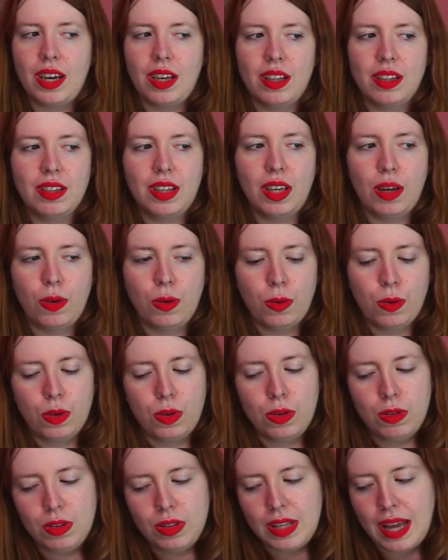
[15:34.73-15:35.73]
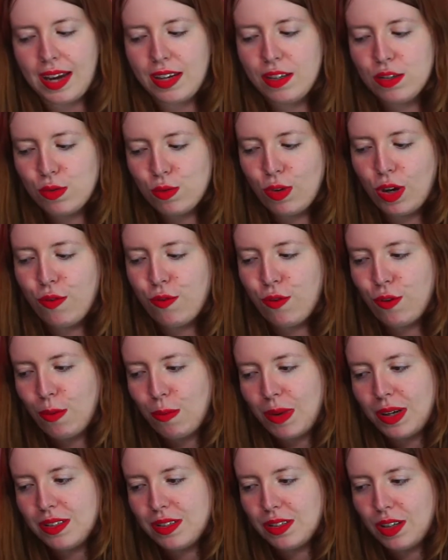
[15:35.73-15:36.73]
the nice way for
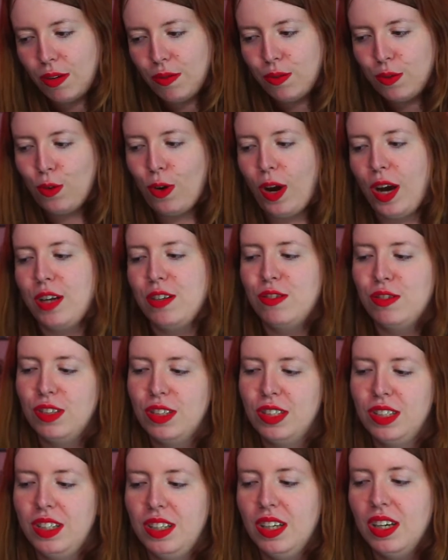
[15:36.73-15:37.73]
myself to actually